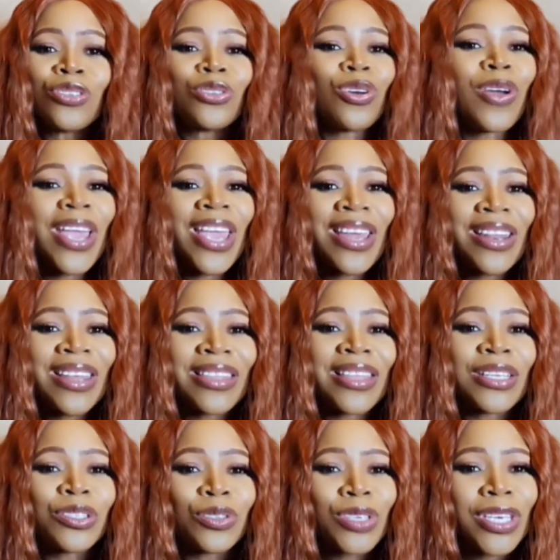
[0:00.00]
So
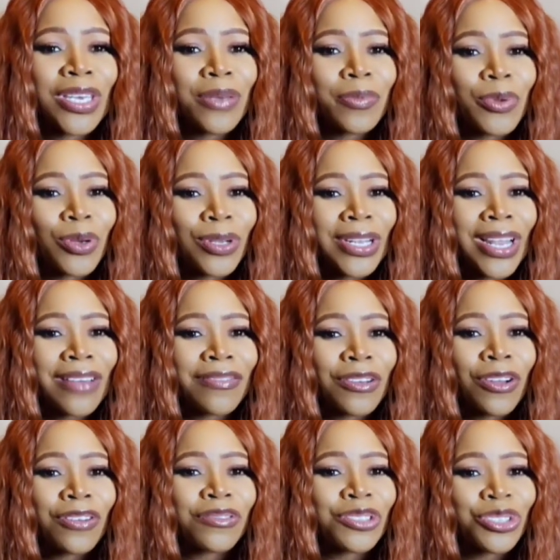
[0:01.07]
anything to keep your
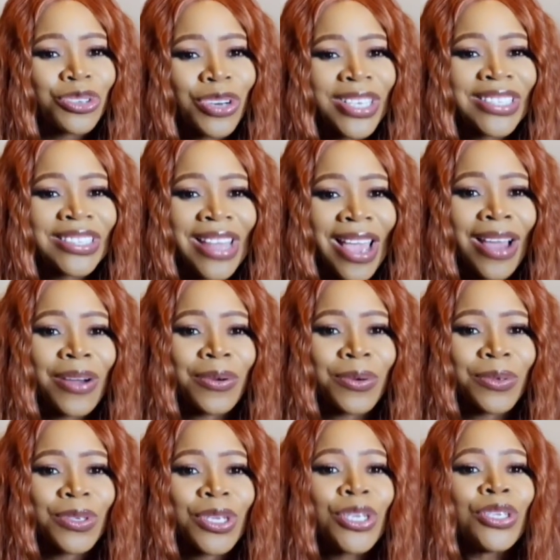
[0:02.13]
level of stress down,
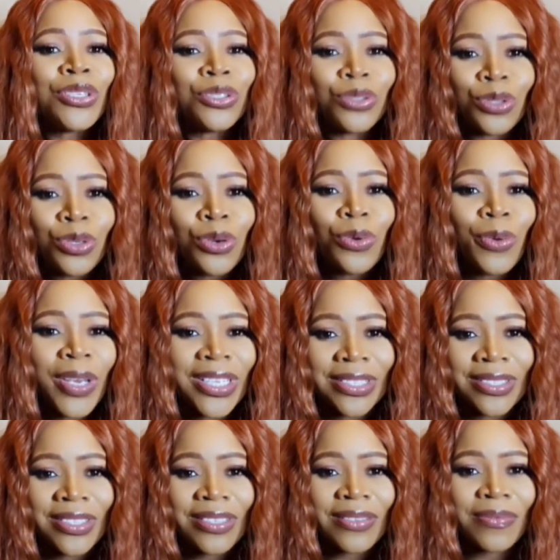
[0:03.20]
do
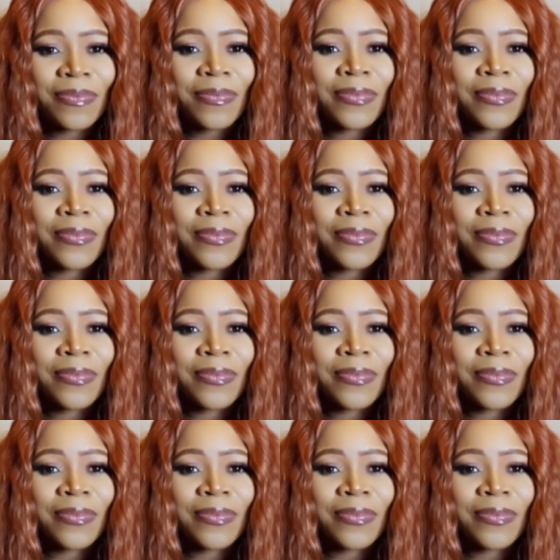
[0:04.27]
it.